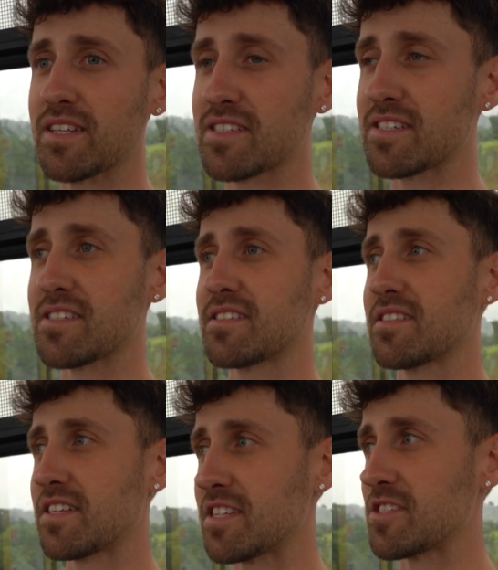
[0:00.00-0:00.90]
This
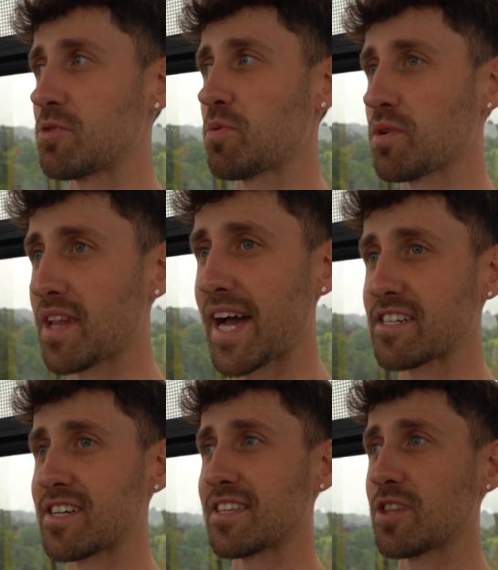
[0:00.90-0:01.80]
is super relaxing.